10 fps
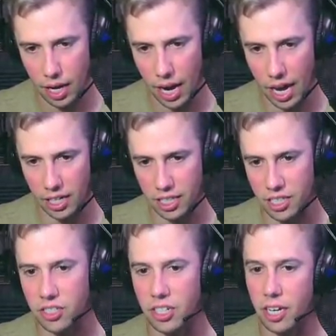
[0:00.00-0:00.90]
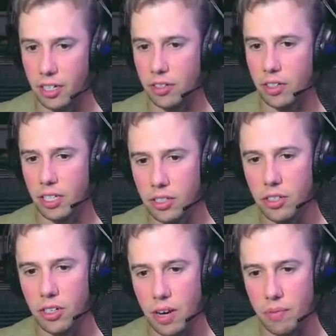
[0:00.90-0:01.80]
Alexander. That's a
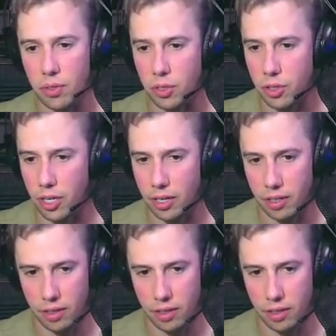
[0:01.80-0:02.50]
good name for tree.